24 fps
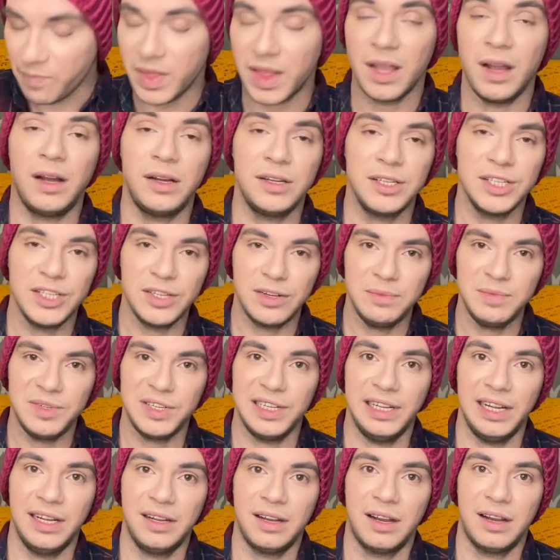Also, I'm
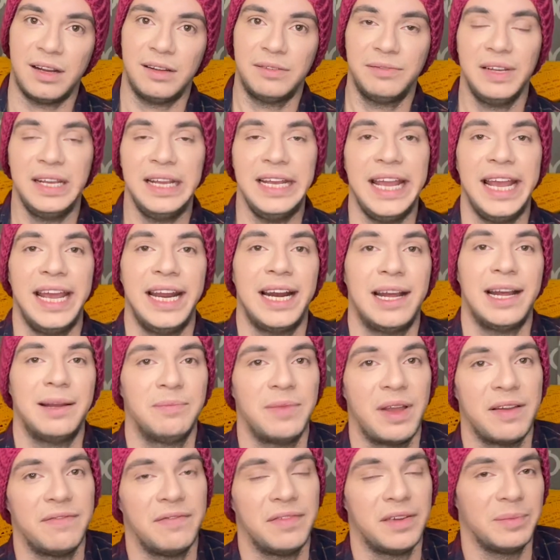drinking coffee and I'm
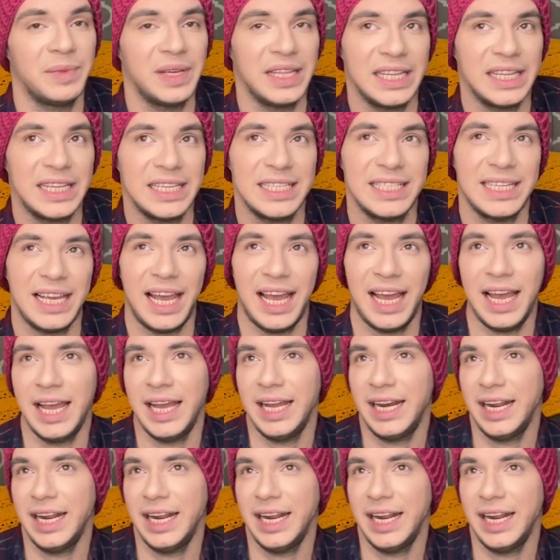filming this at,